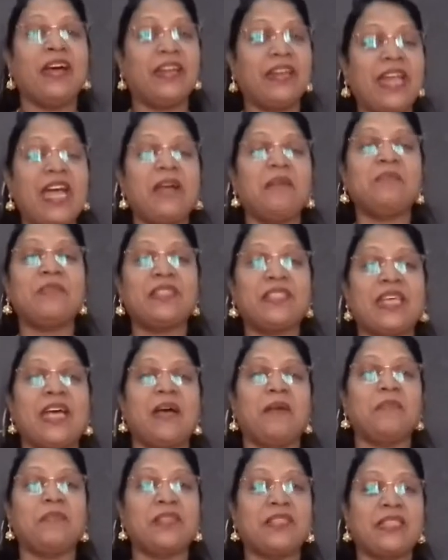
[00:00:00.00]
Ram
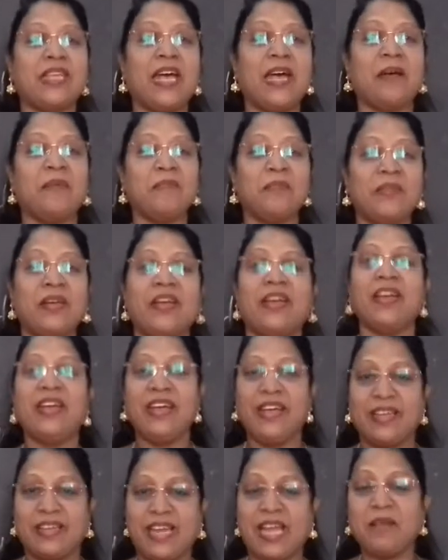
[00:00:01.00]
Sam Sam,
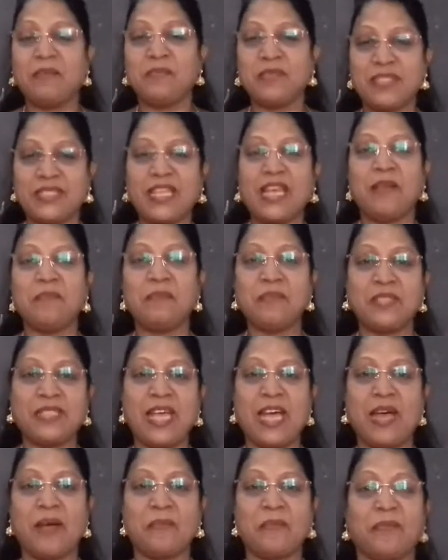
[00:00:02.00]
Ram Sam
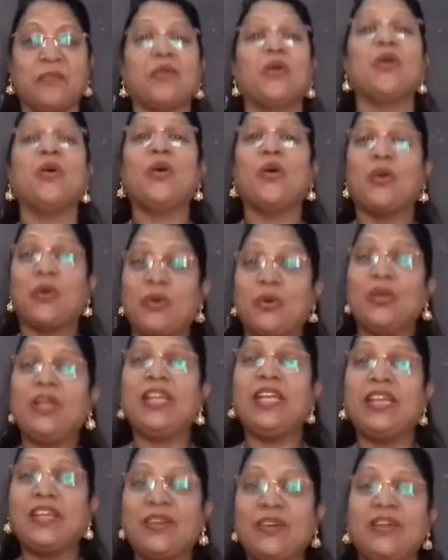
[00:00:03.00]
Sam,
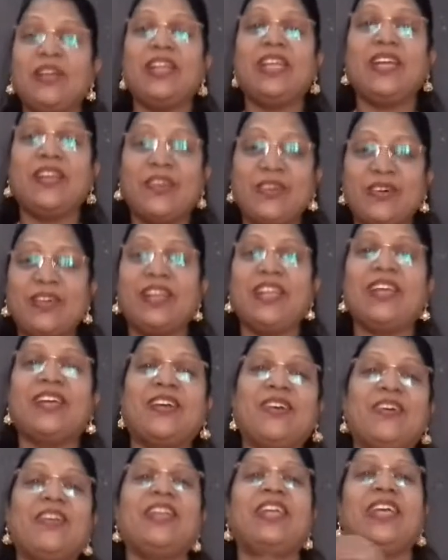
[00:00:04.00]
Gully Gully Gully
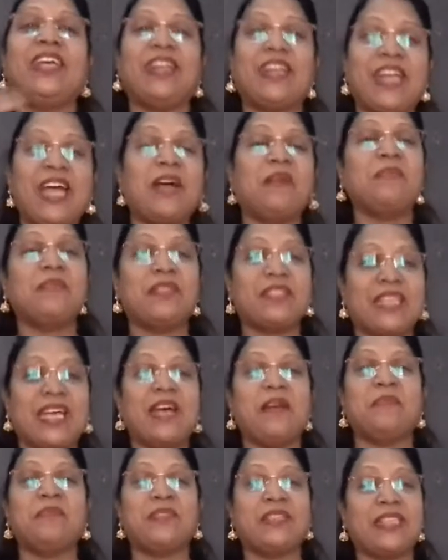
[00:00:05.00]
Gully, Ram
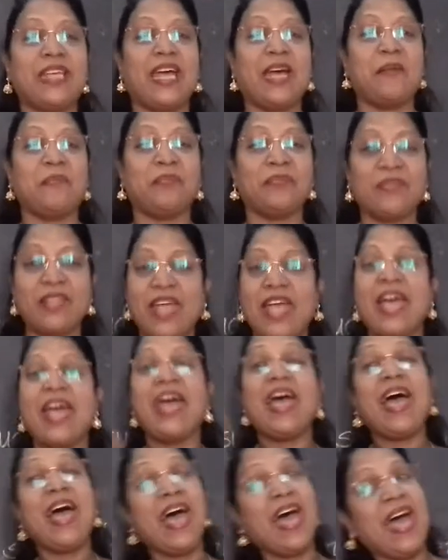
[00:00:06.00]
Sam Sam.
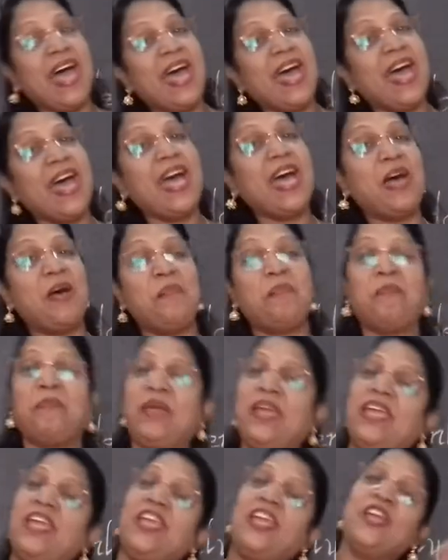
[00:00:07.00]

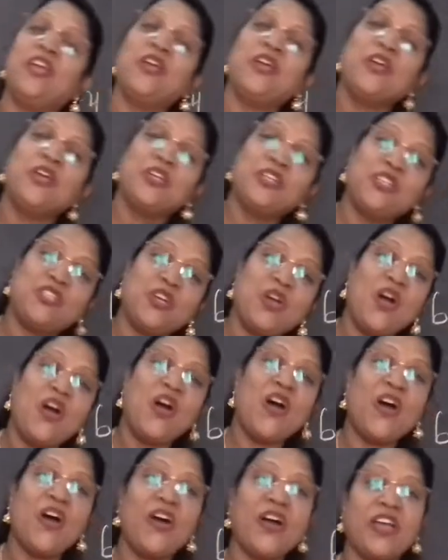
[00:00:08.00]
Happy,
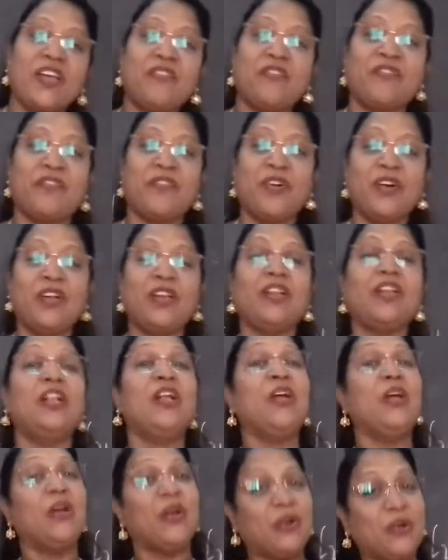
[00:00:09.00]
joyful,
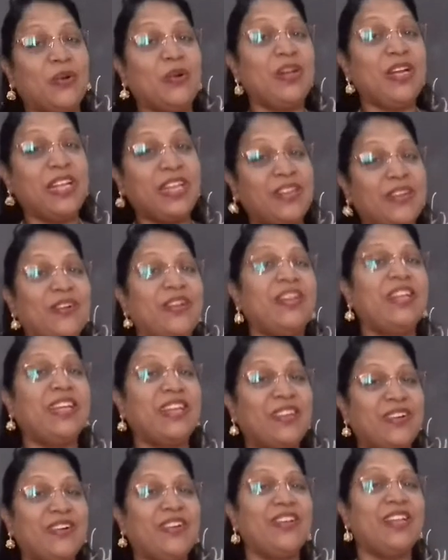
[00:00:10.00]
Gully
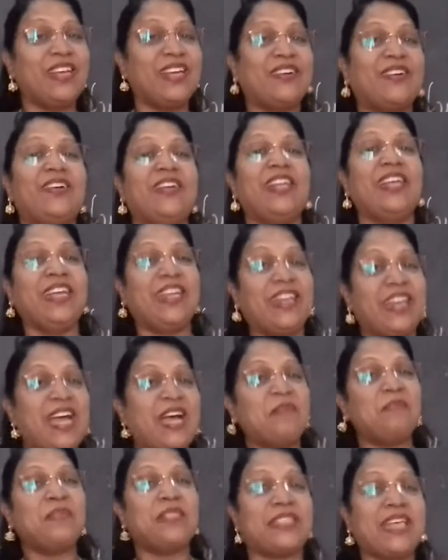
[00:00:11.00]
Gully Gully Gully,
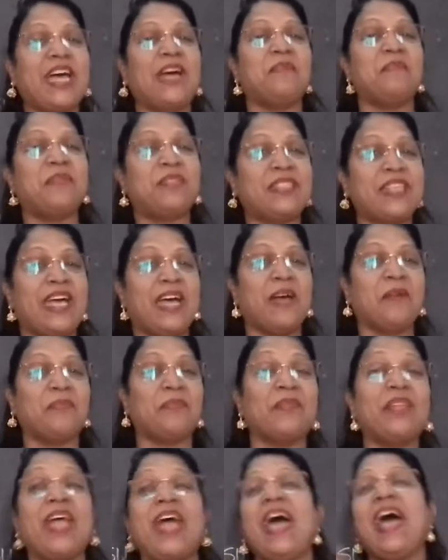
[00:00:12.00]
Ram Sam
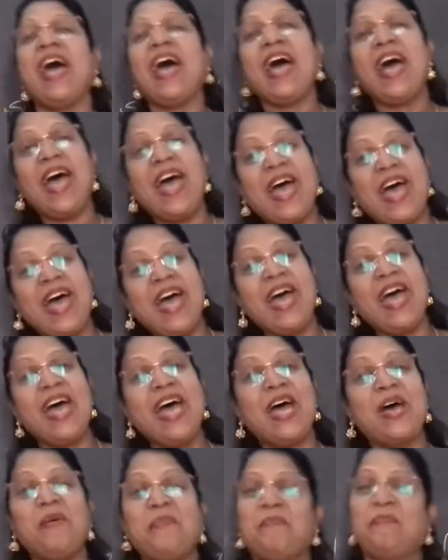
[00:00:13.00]
Sam.
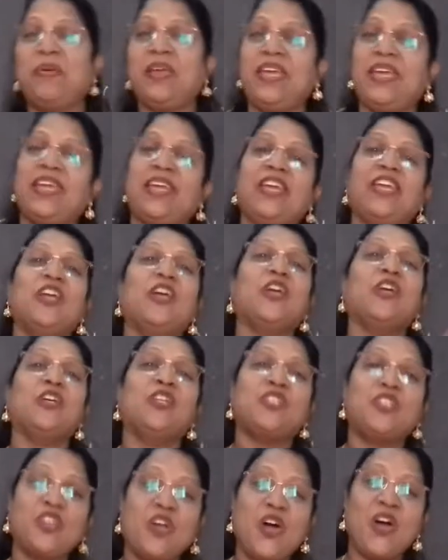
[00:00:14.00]
Happy,
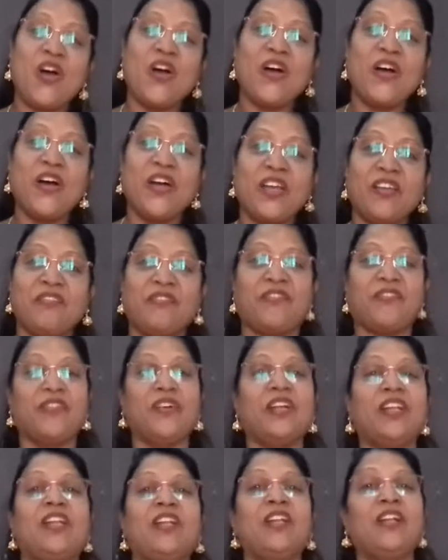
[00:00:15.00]

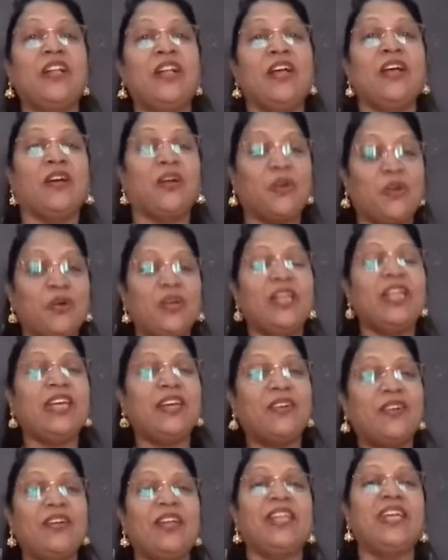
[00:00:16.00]
joyful,
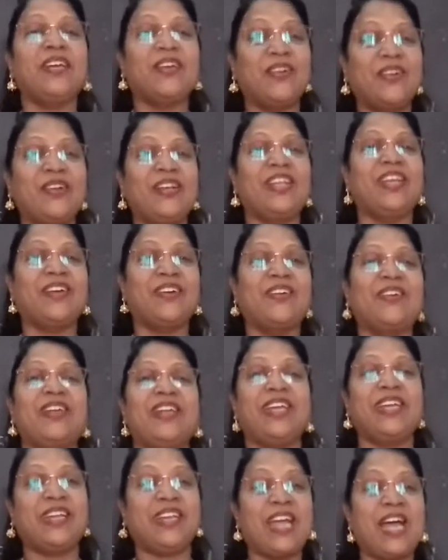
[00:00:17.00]
Gully Gully Gully
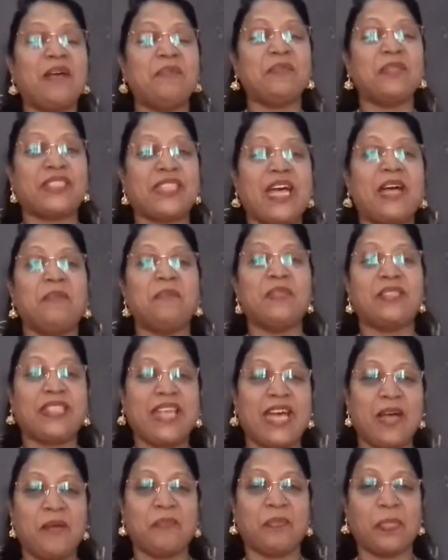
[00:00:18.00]
Gully, Ram Sam
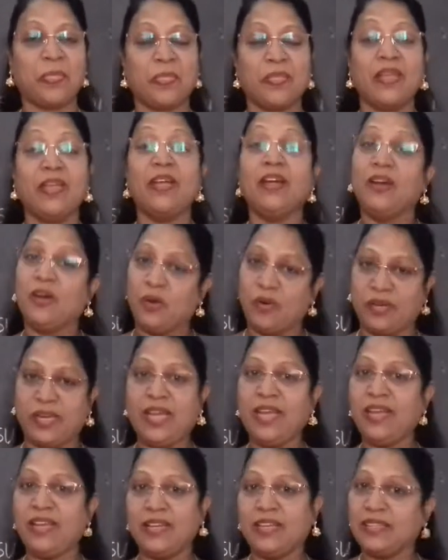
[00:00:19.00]
Sam.
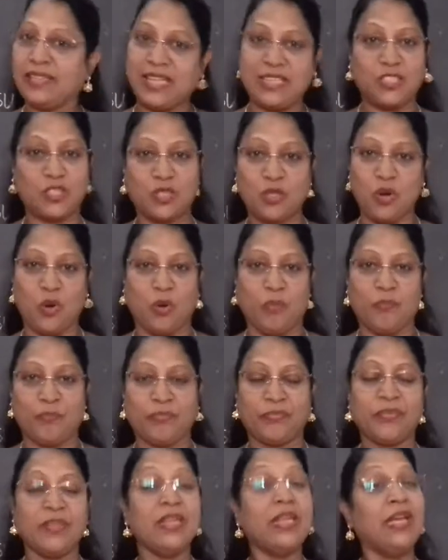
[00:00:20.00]
Okay, that's slow.
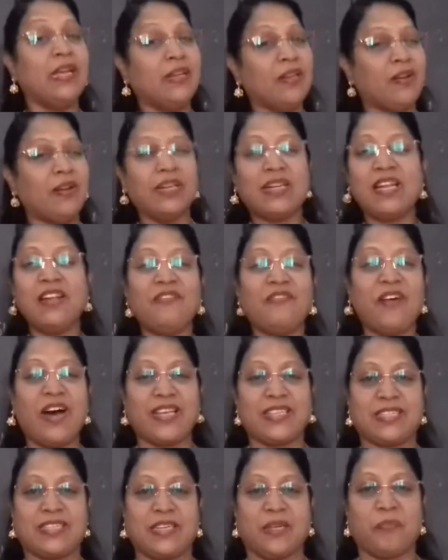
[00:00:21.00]
Now a little
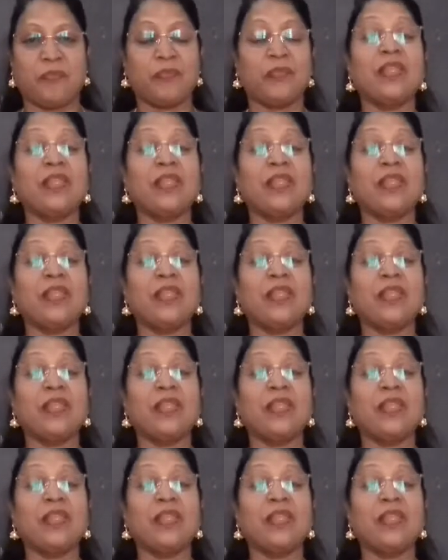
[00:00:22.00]
faster.